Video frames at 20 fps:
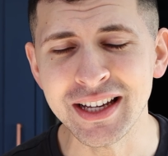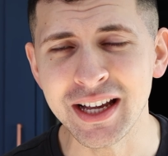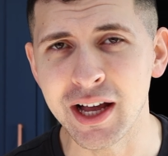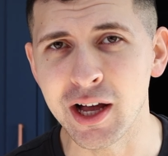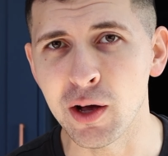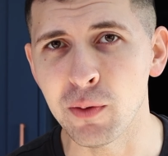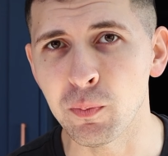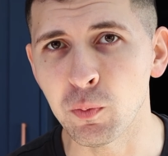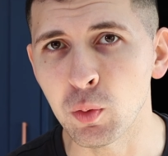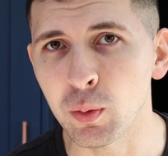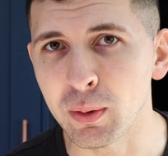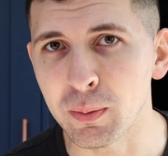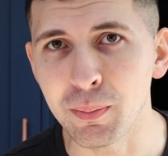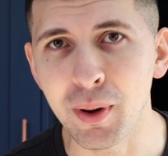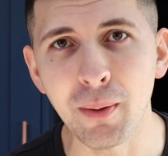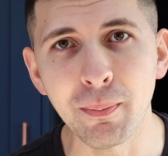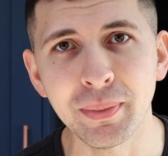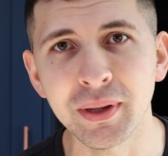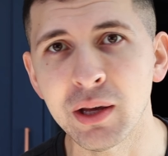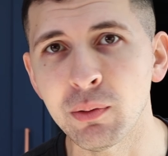We'll be
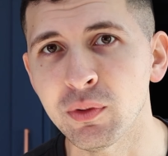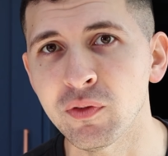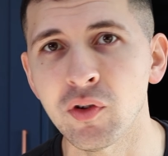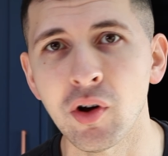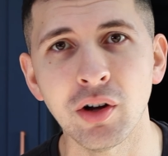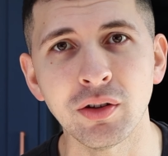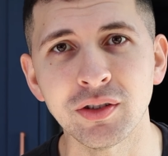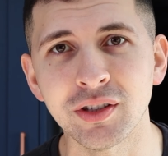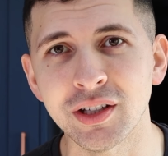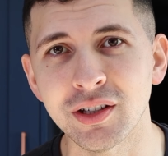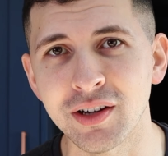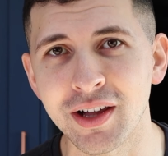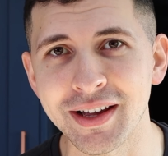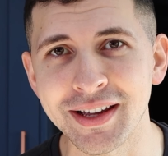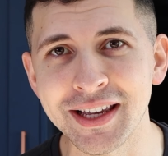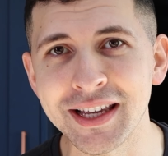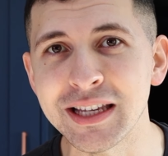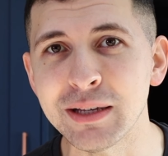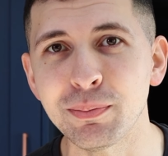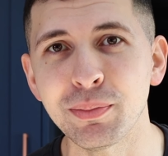pumping it with content like
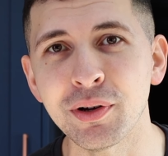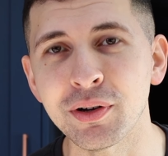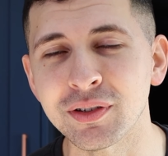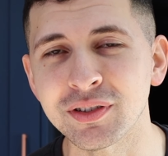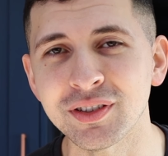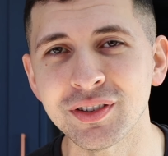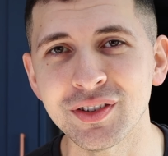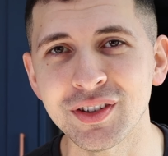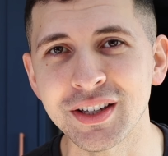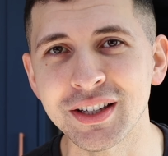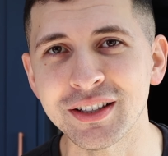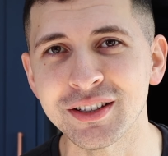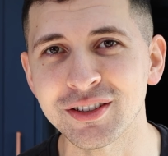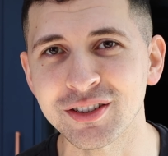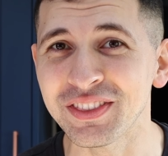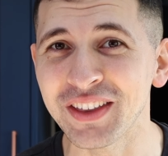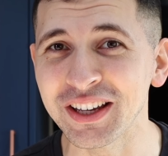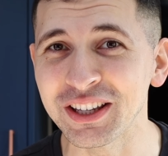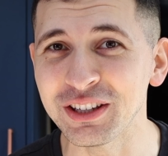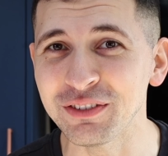ebooks and things.
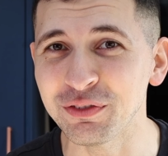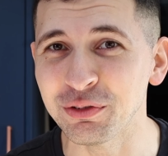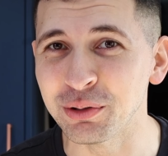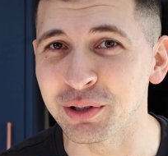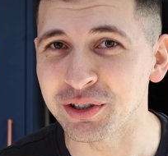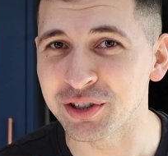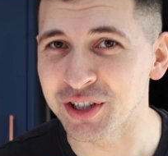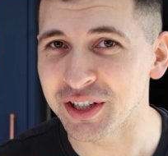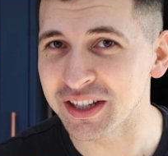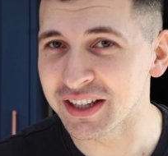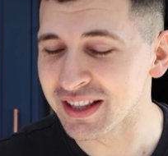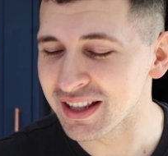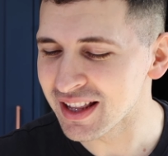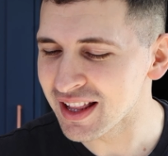Thank you for watching.